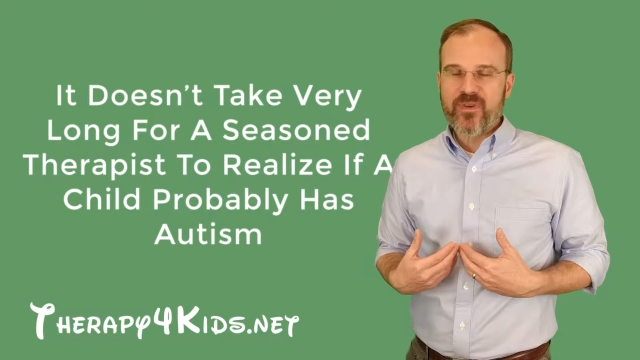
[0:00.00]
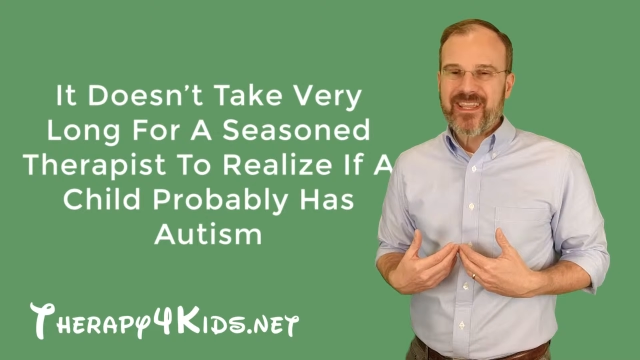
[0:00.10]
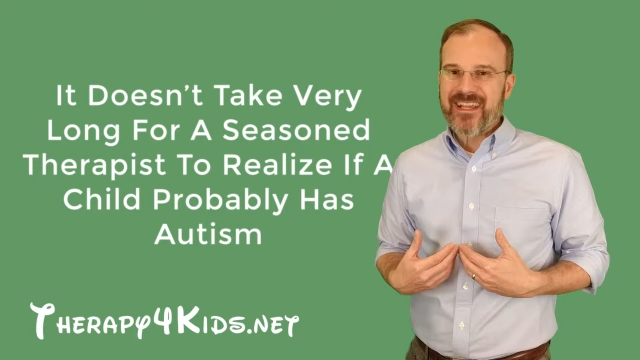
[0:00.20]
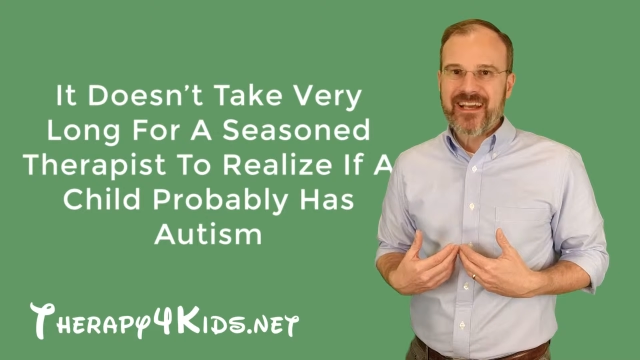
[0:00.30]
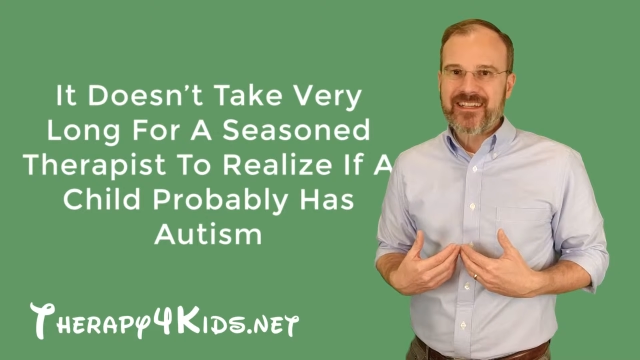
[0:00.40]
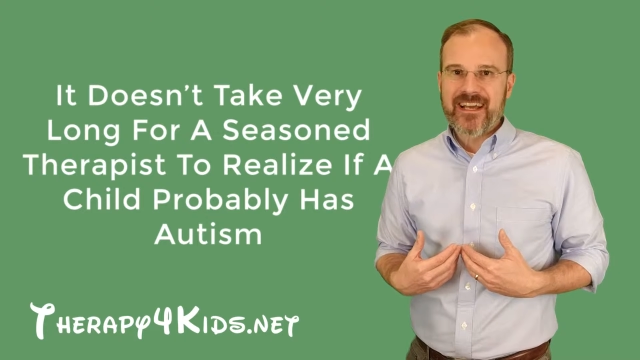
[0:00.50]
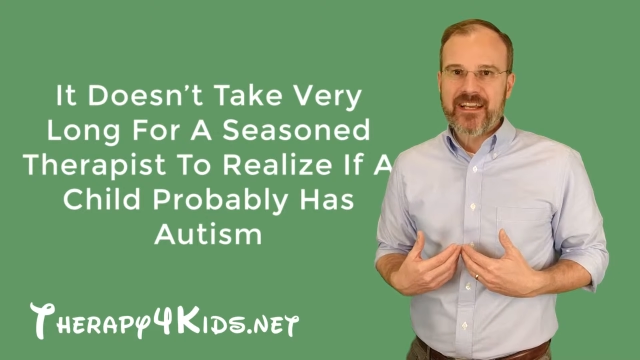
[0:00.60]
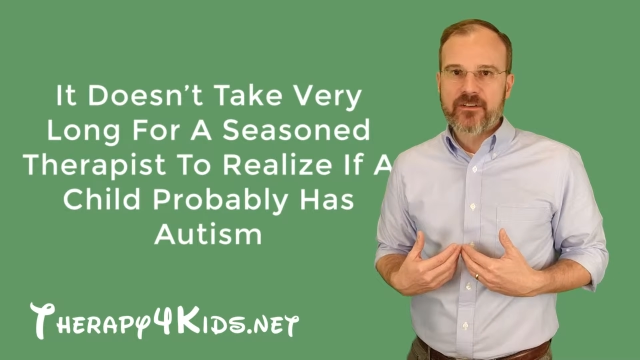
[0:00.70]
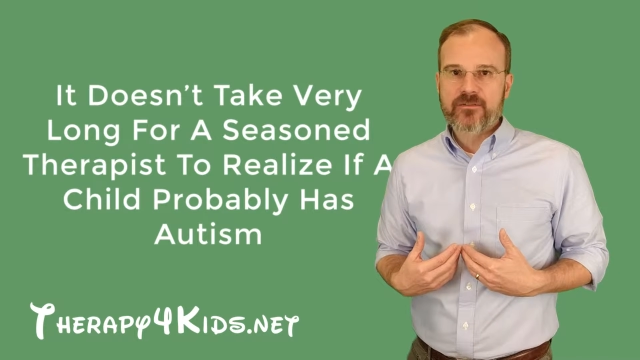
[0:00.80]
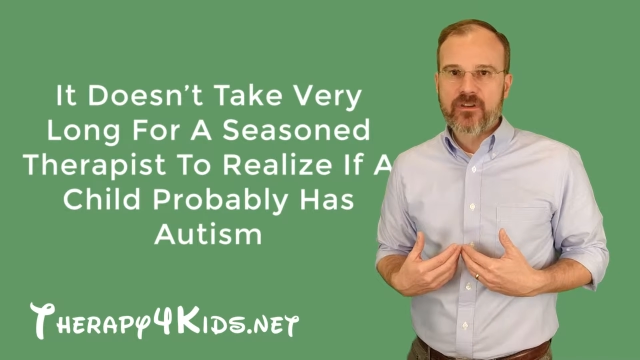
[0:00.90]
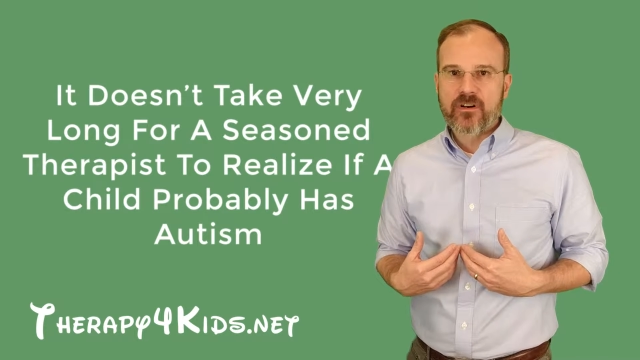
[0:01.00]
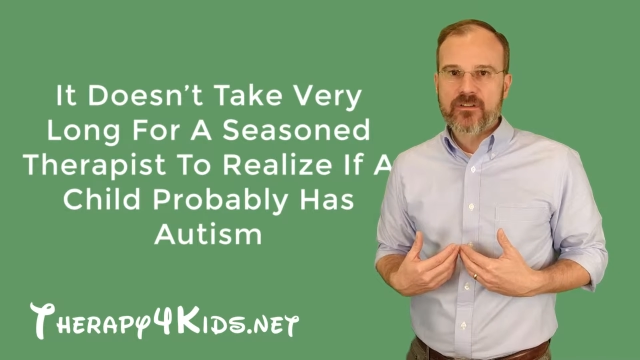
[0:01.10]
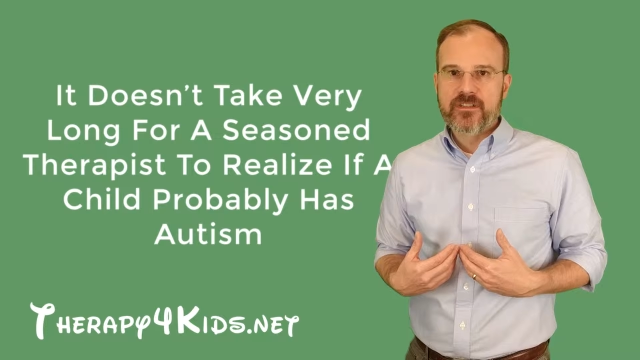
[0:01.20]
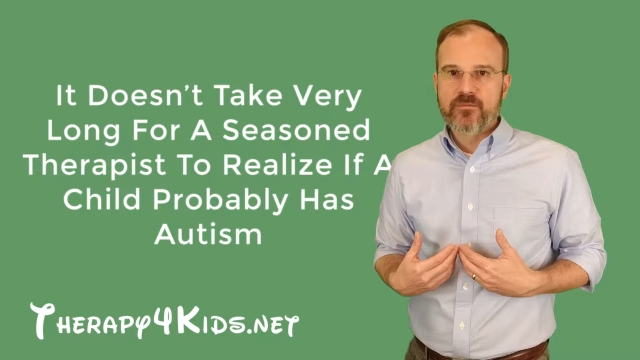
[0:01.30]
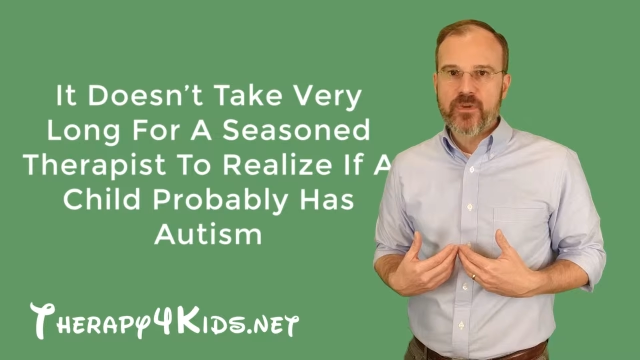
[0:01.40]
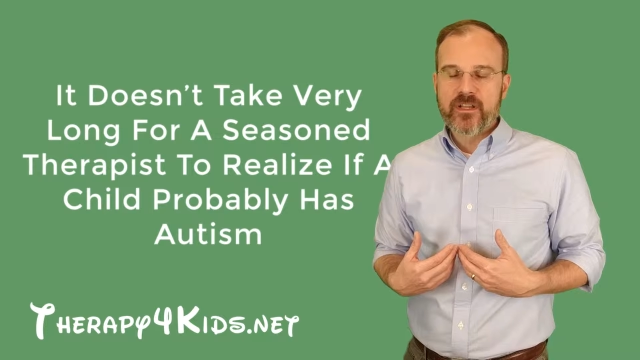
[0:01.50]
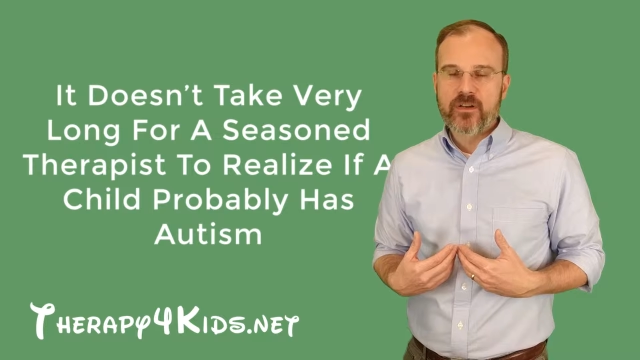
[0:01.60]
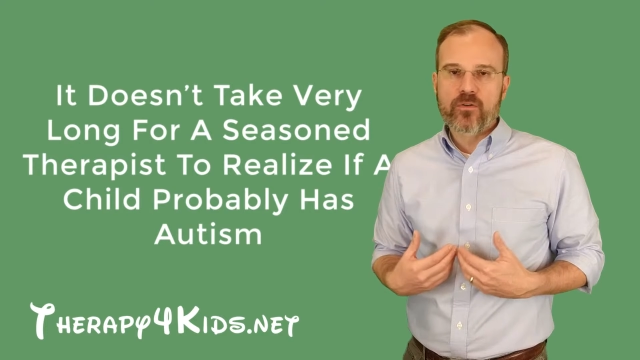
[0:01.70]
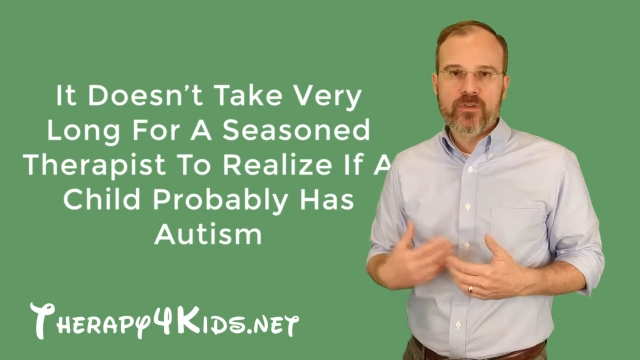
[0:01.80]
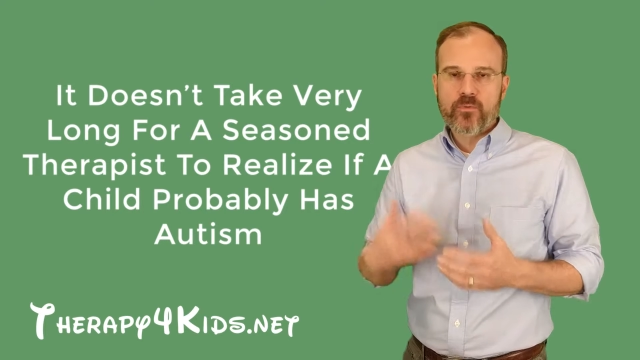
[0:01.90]
We cannot diagnose autism. We
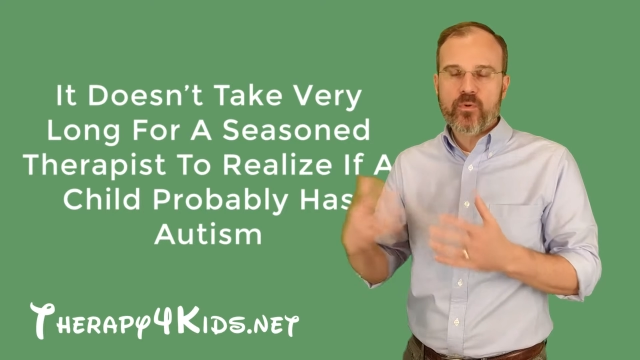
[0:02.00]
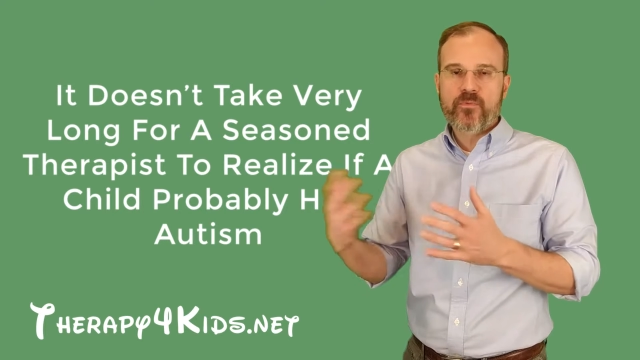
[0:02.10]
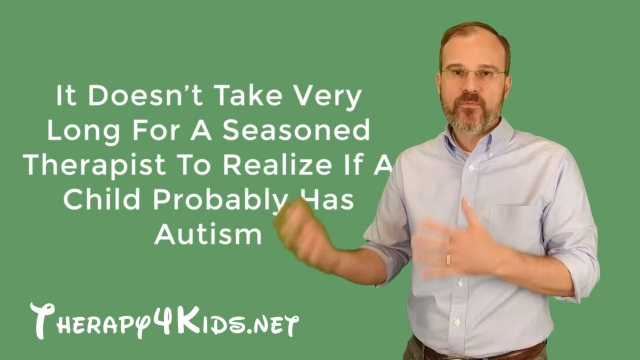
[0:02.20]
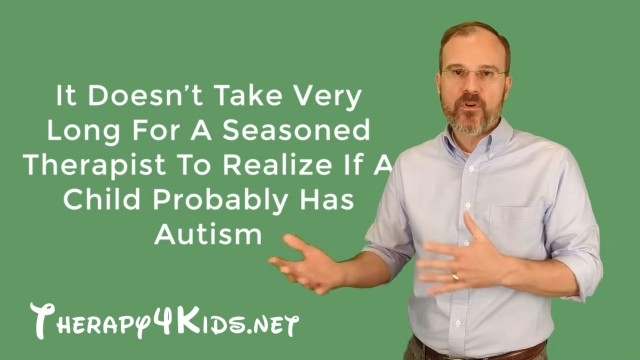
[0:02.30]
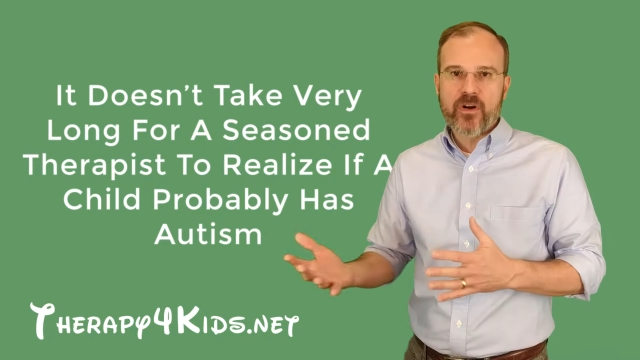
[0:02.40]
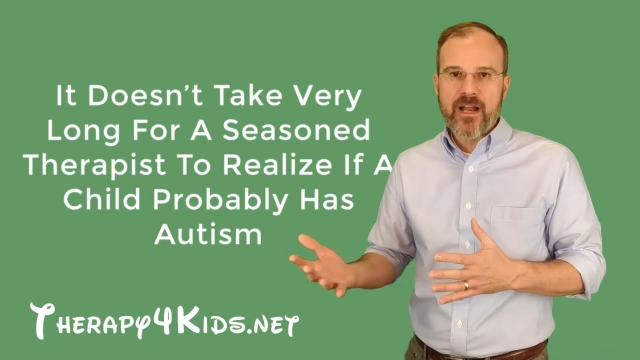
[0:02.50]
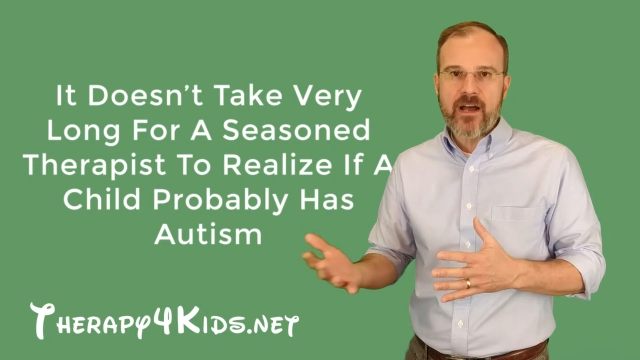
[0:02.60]
can only refer